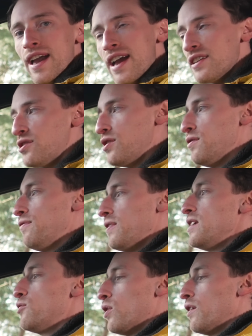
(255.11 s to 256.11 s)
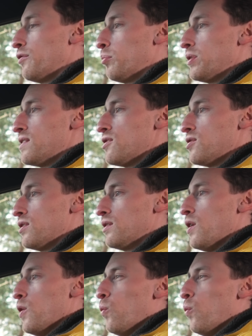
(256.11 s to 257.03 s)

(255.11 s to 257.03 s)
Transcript: SUV driving position,